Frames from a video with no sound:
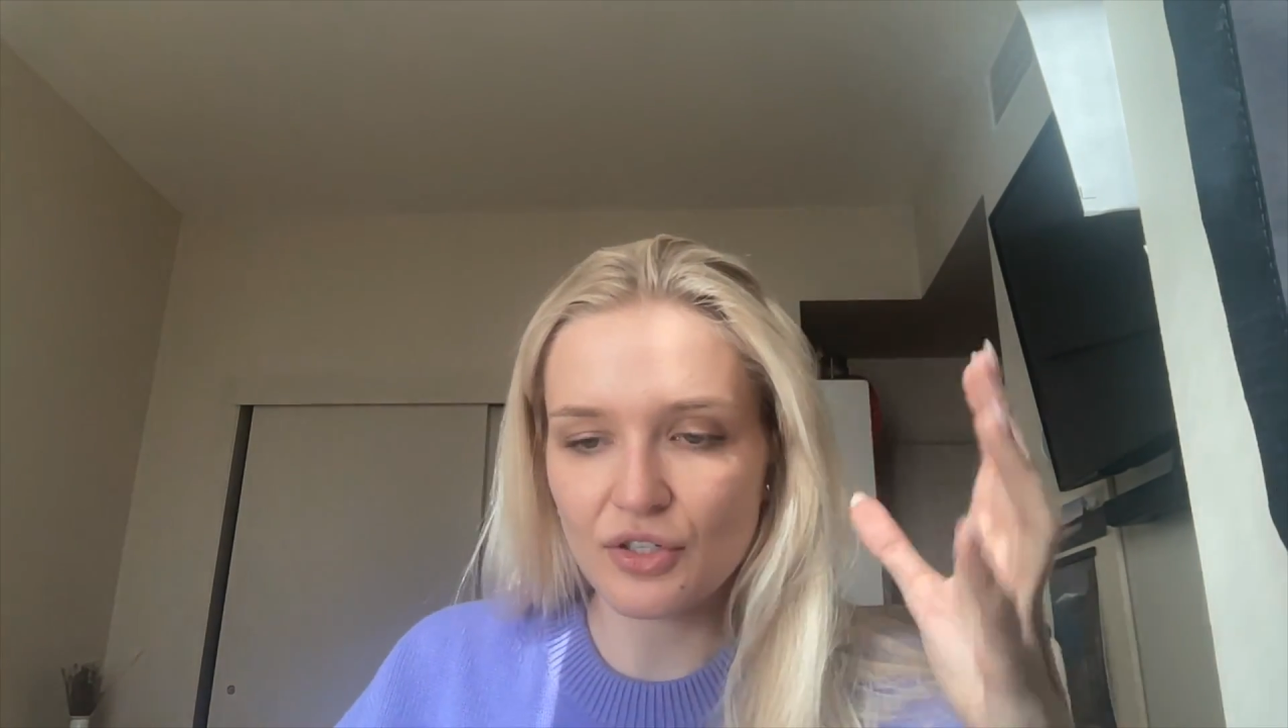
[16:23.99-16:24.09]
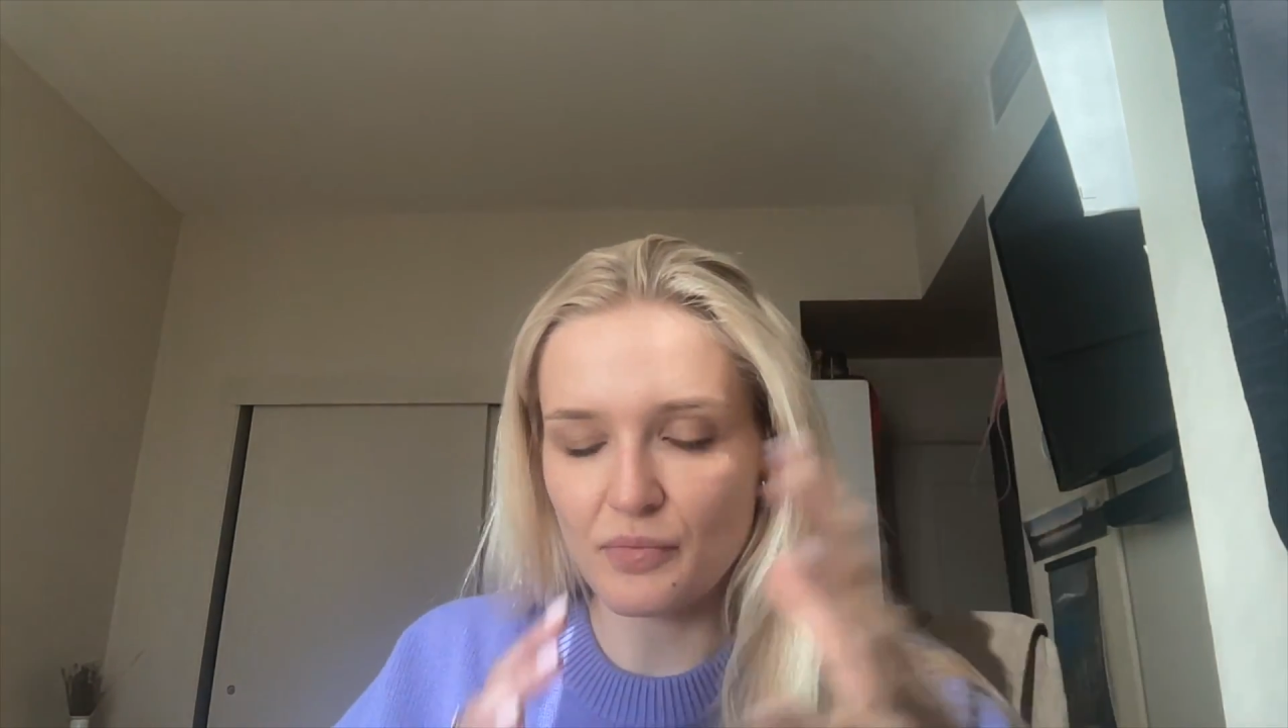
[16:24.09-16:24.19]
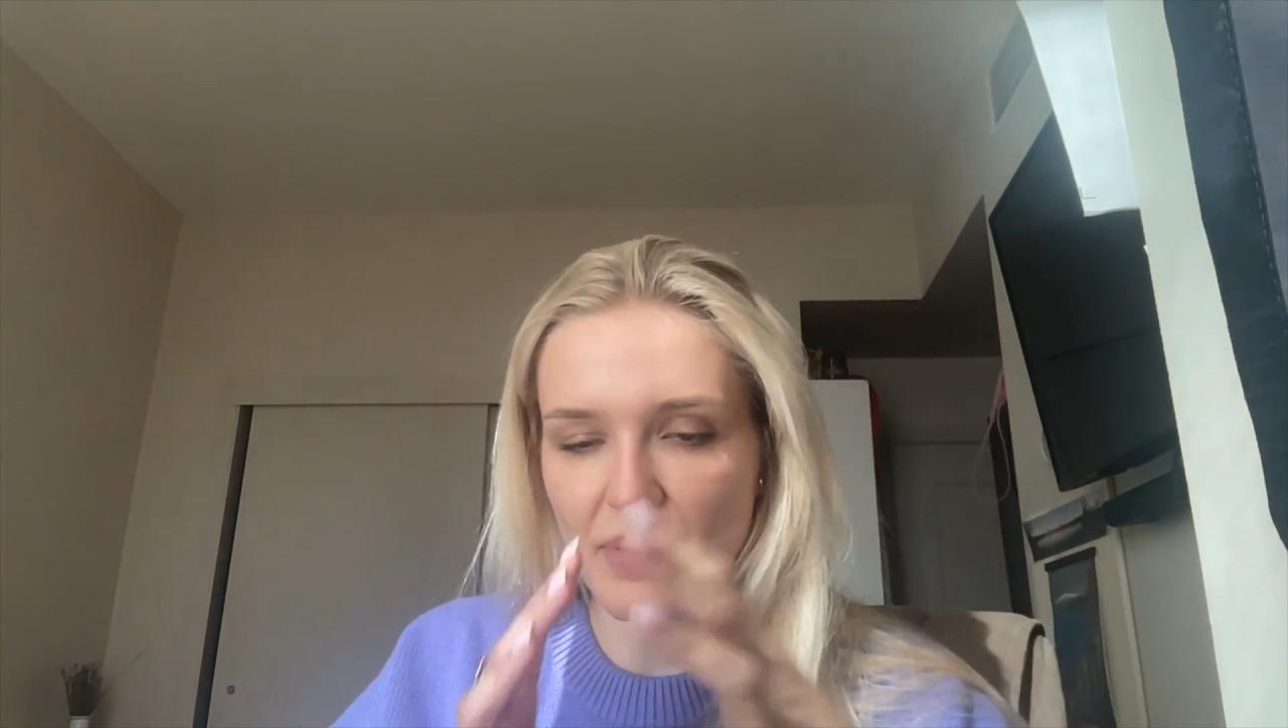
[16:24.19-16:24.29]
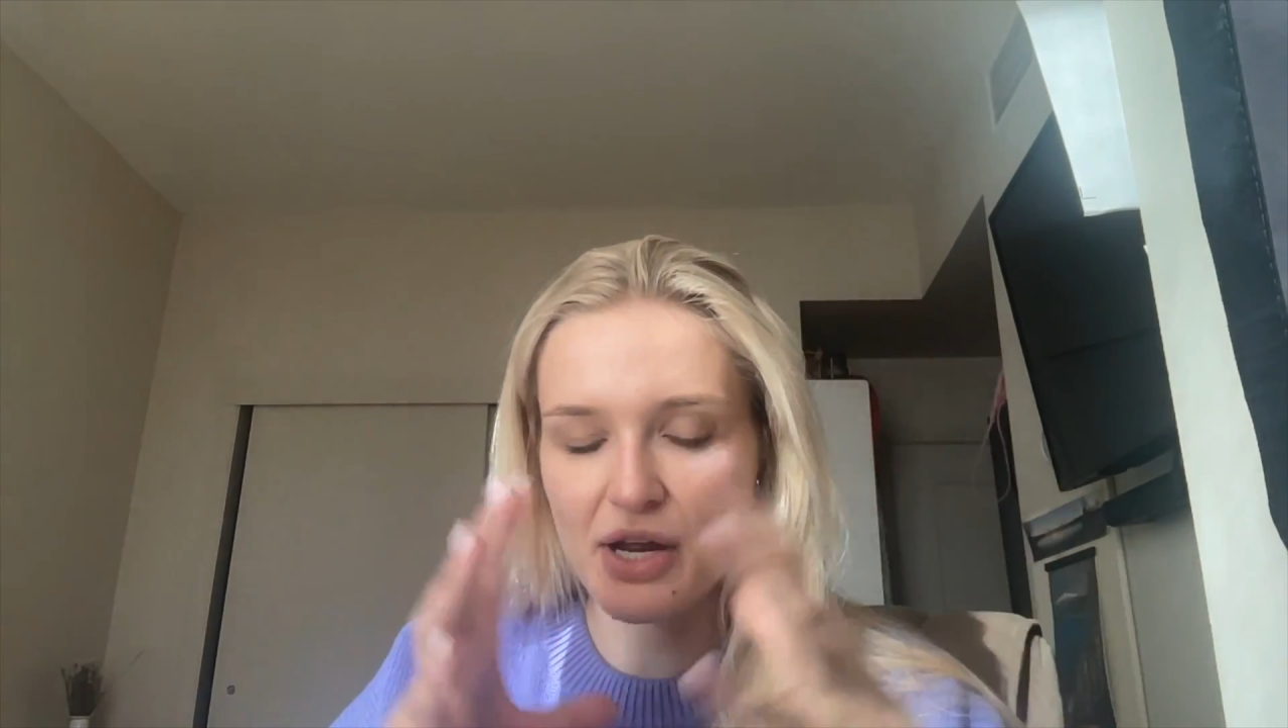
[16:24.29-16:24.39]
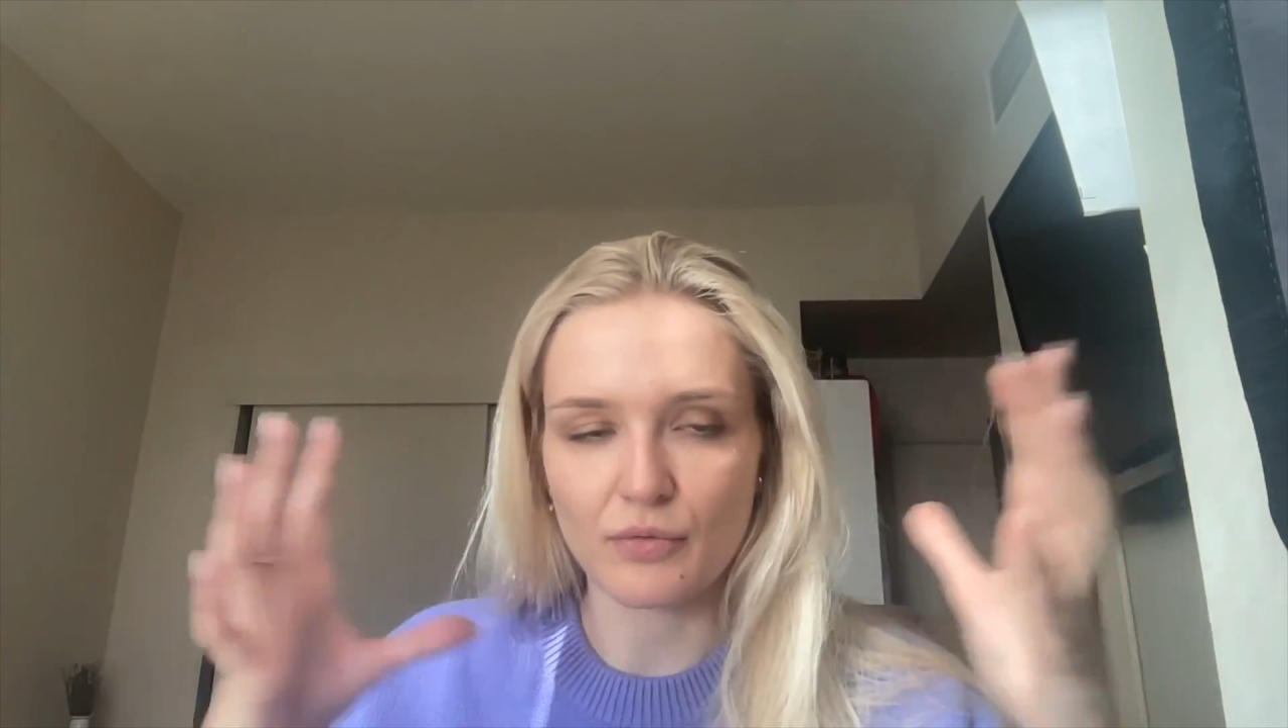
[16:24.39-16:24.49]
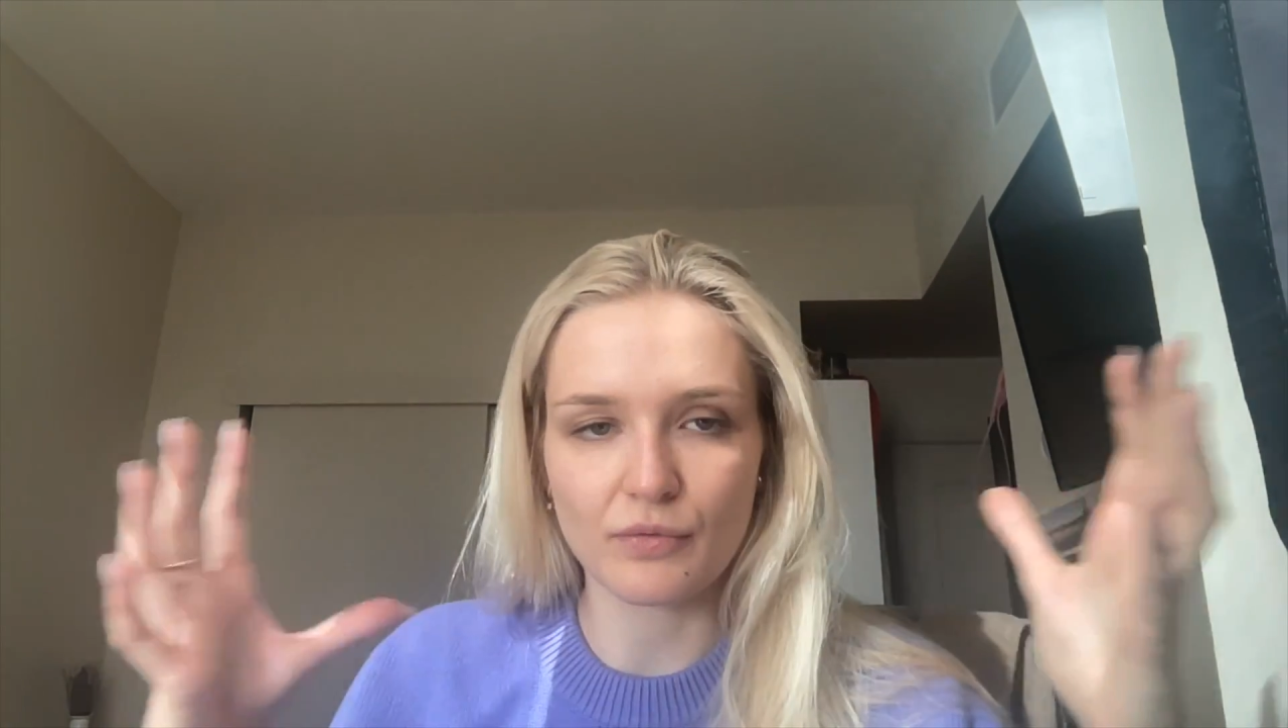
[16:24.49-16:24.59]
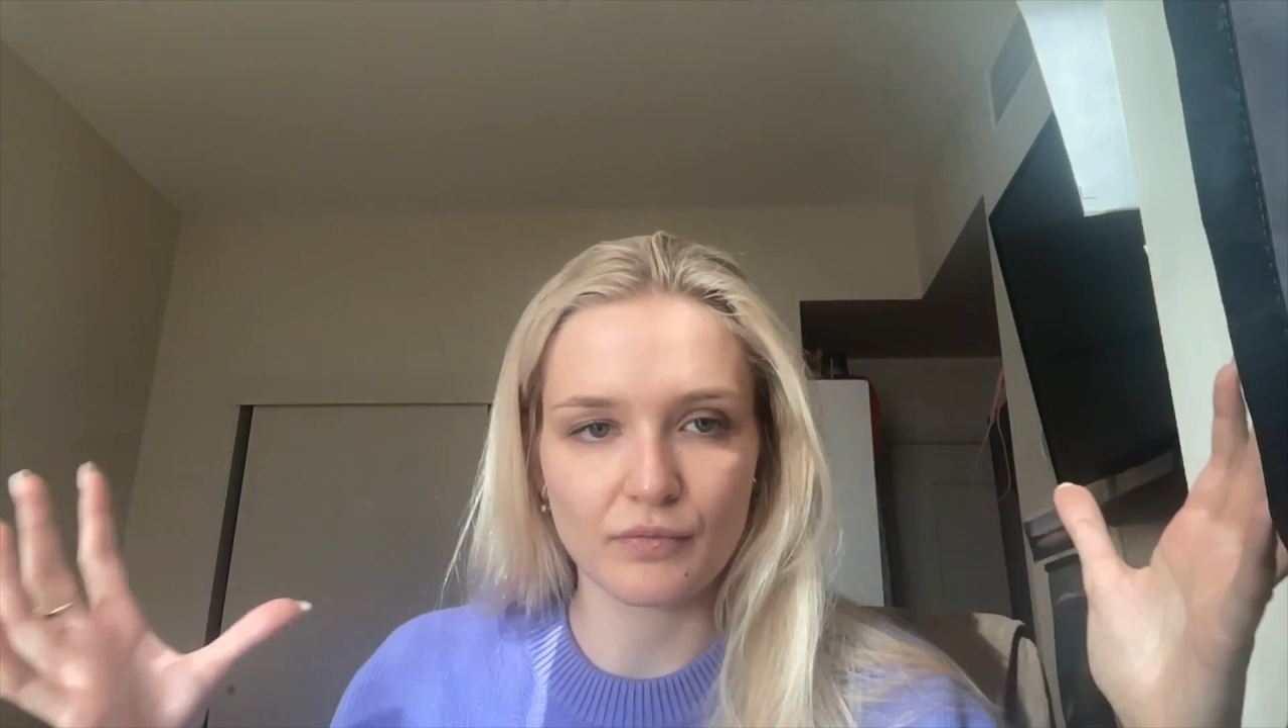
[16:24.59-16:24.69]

make a